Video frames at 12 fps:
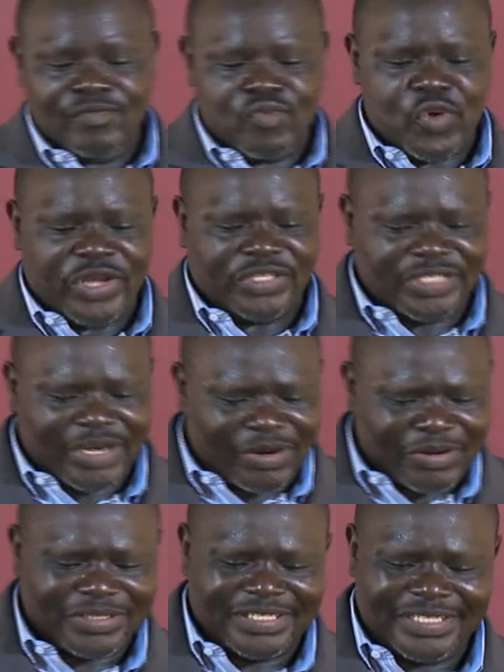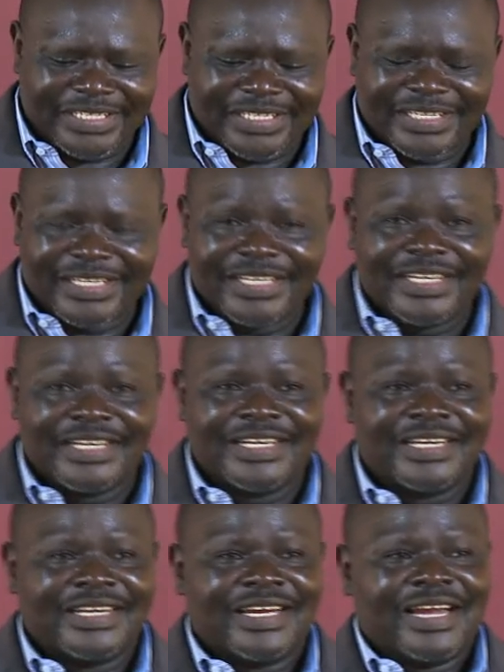Praise the Lord.
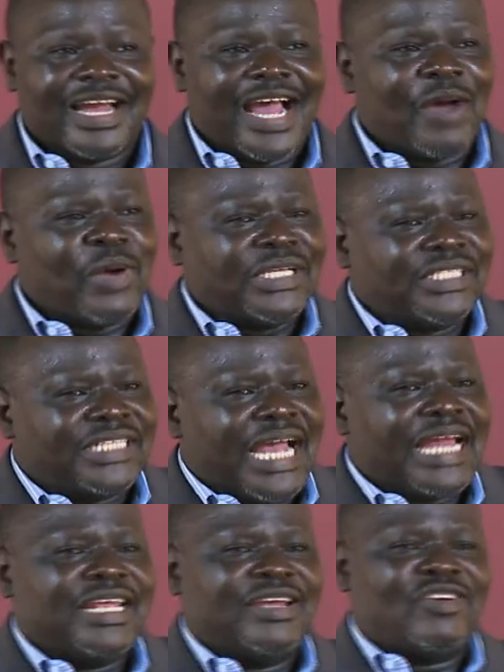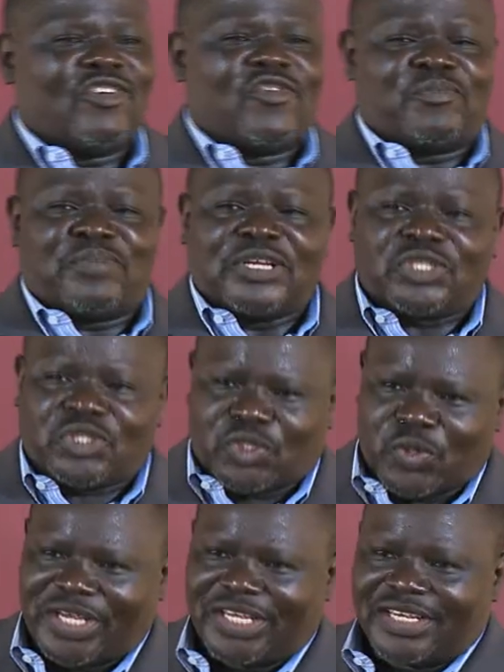Our journey of
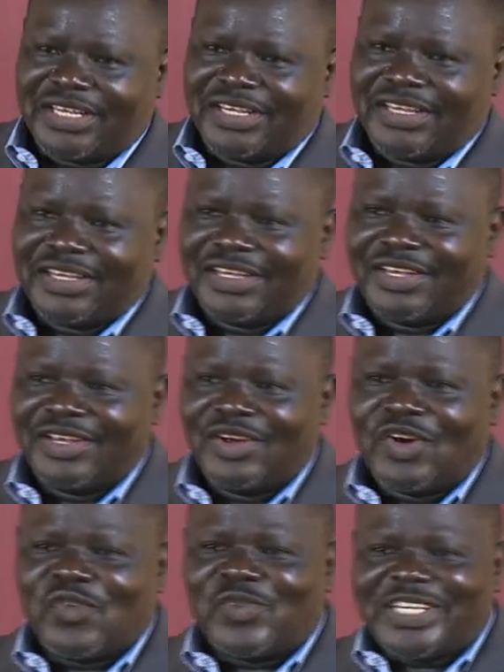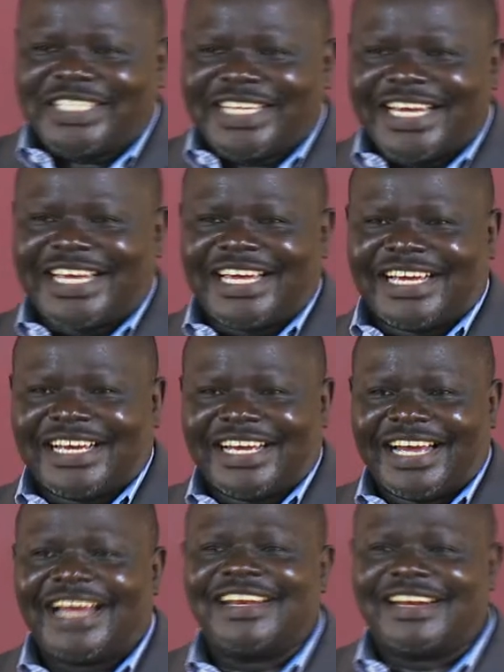pursuing, overtaking,
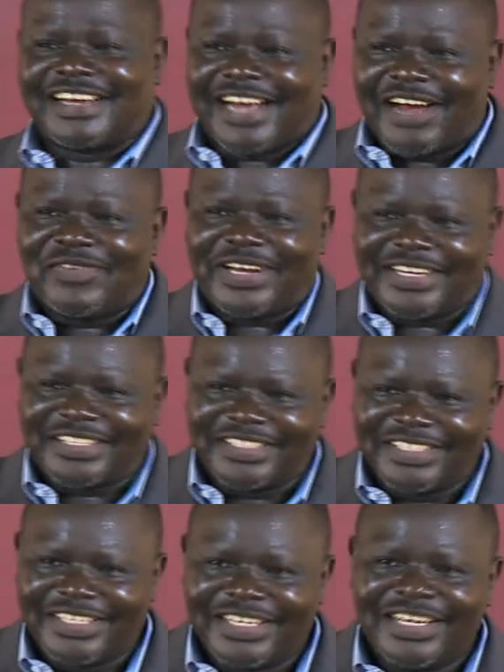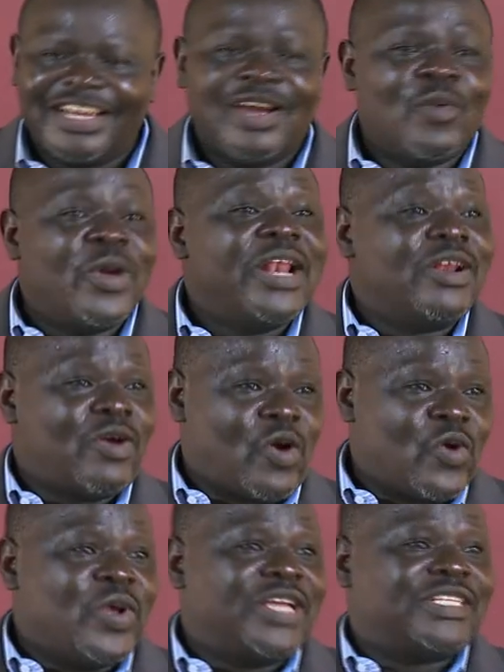and recovering will
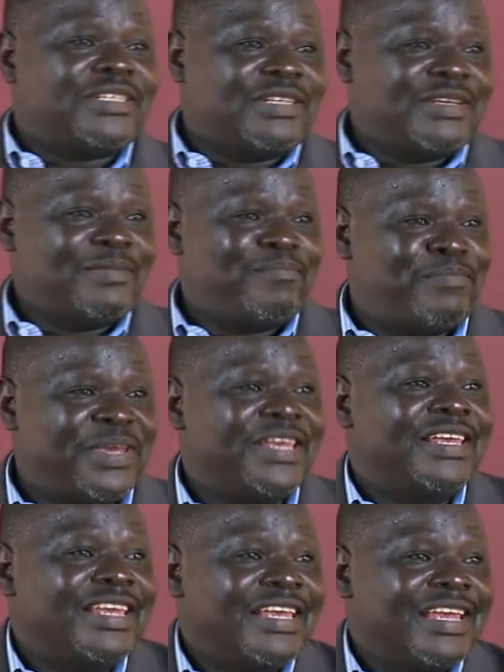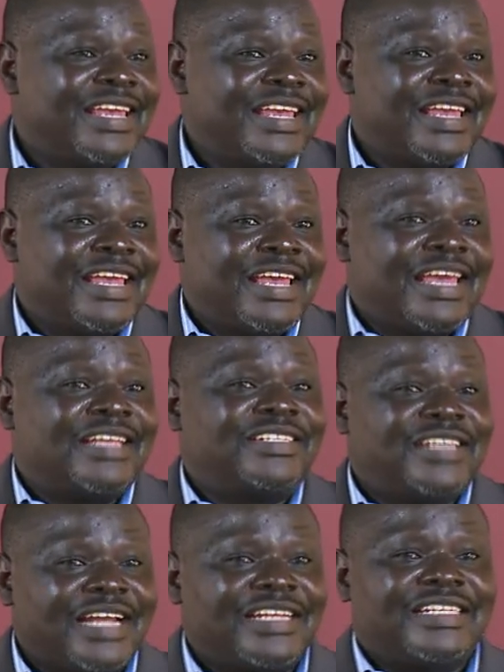always be a
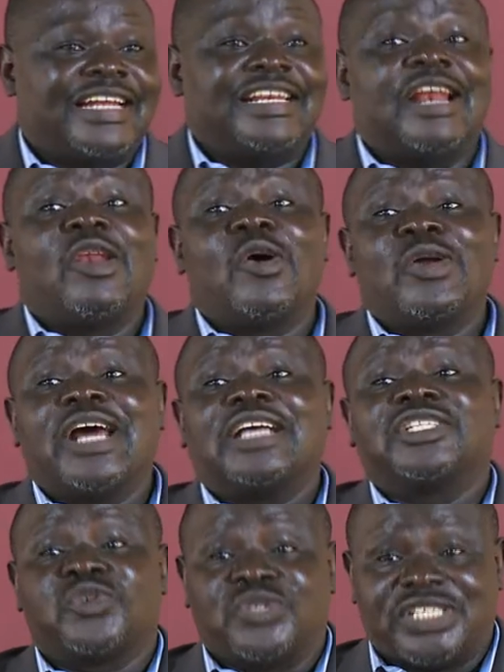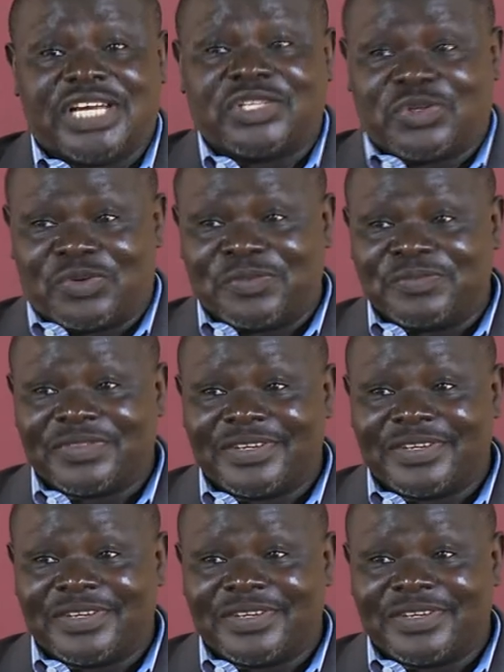journey that the Lord has to see us through.